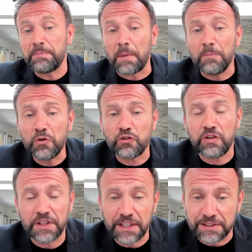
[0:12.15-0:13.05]
but
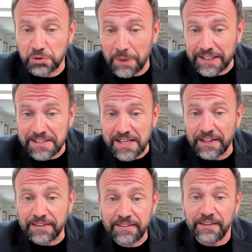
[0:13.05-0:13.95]
mostly to my
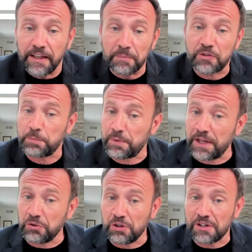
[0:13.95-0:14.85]
design team
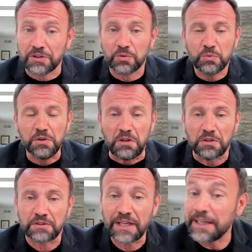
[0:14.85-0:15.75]
spread all around the world